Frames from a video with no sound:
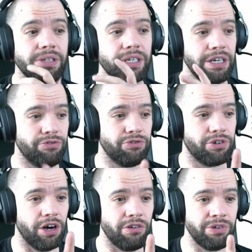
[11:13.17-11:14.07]
if
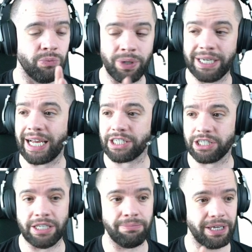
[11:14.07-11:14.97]
Drukhari will
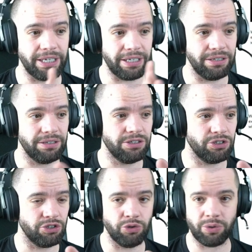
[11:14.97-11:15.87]
actually be,
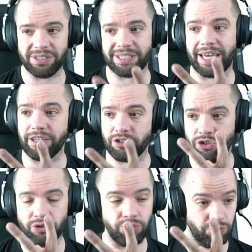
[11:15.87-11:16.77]
you can take
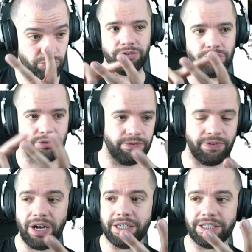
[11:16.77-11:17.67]
two
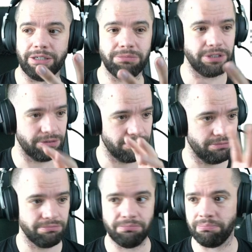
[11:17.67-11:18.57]
fire teams,
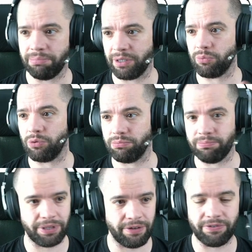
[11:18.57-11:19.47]
but
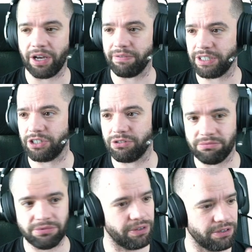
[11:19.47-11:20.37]
they're 5 each.
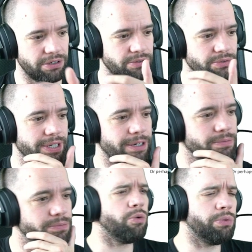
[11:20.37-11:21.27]
So they total 10.
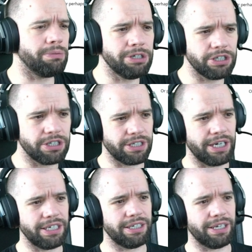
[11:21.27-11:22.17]
With the mission
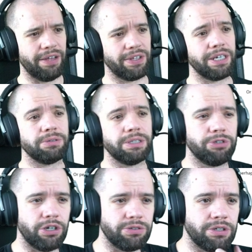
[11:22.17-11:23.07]
decided and the kill teams
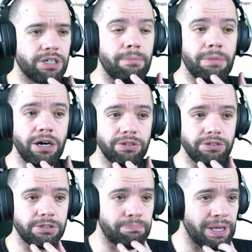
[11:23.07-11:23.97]
chosen,
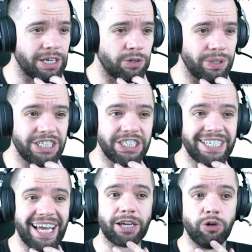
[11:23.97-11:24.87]
commanders pick which
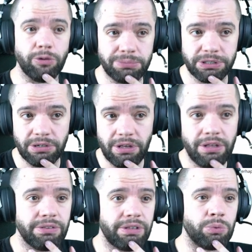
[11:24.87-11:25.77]
TAC ops
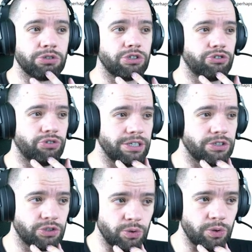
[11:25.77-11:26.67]
they want to try
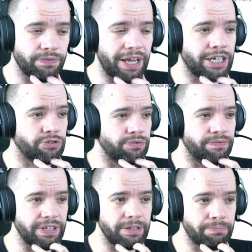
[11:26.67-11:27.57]
to score for extra
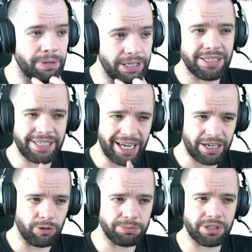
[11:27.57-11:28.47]
VP.
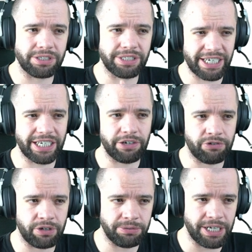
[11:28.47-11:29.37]
TAC ops are
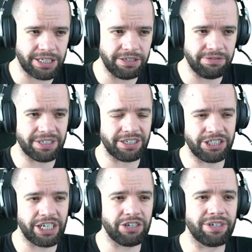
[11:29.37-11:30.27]
secondary objectives that are
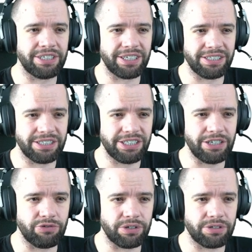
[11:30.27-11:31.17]
generated in
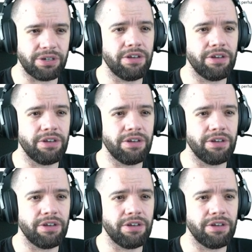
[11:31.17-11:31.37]
secret,